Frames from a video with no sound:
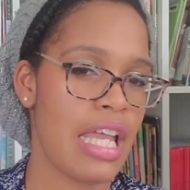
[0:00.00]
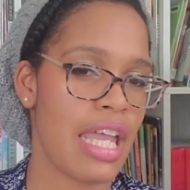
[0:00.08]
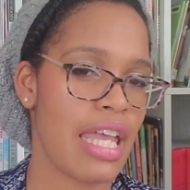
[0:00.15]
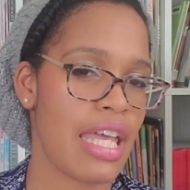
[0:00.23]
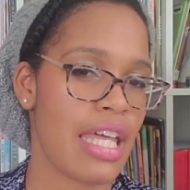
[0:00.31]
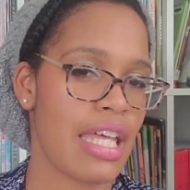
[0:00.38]

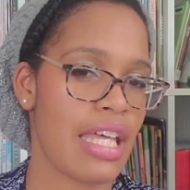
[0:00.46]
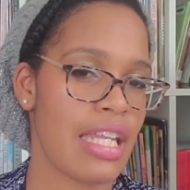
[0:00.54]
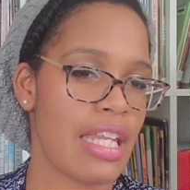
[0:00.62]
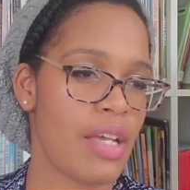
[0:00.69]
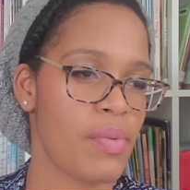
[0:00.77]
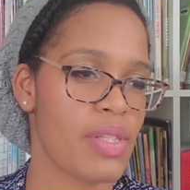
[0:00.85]

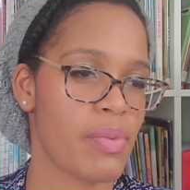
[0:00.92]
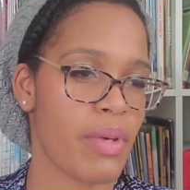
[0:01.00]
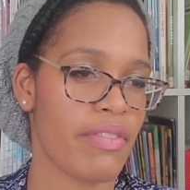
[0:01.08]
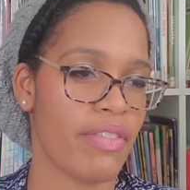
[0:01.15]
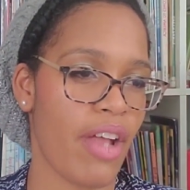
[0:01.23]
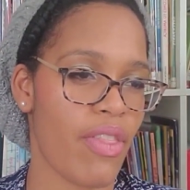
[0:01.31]
and it was a
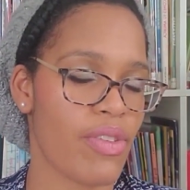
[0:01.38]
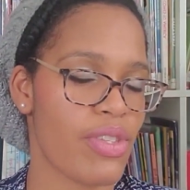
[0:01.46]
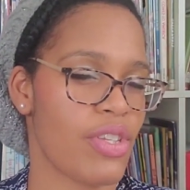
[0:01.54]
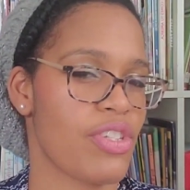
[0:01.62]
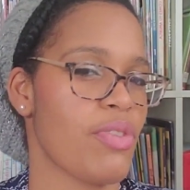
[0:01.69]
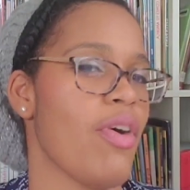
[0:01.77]
way for others
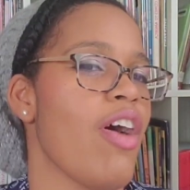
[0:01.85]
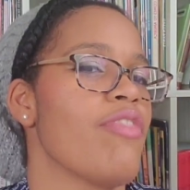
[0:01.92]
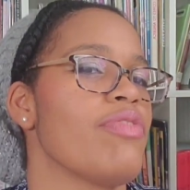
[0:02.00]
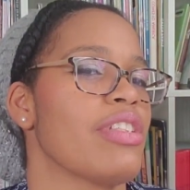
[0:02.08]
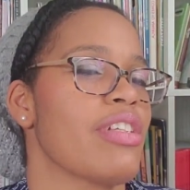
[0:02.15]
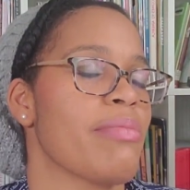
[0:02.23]
to show
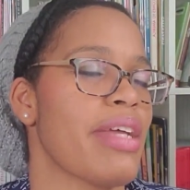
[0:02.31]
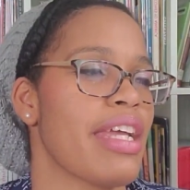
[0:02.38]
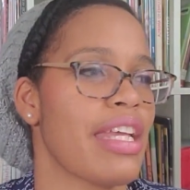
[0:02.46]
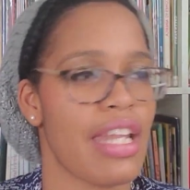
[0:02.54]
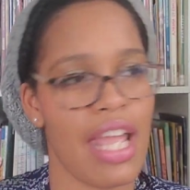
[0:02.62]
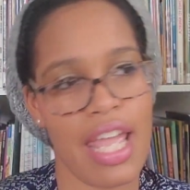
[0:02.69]
off a little bit,
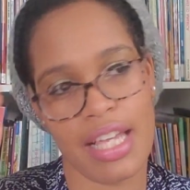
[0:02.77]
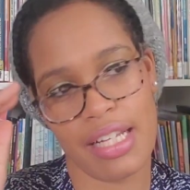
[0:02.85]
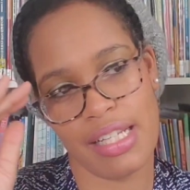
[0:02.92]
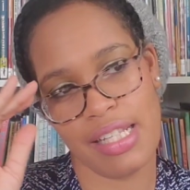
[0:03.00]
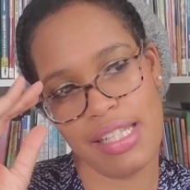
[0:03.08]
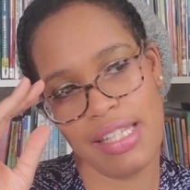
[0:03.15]

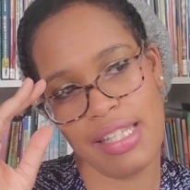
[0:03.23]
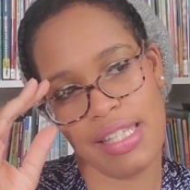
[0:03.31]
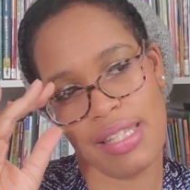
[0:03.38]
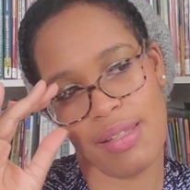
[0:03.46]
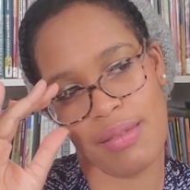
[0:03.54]
and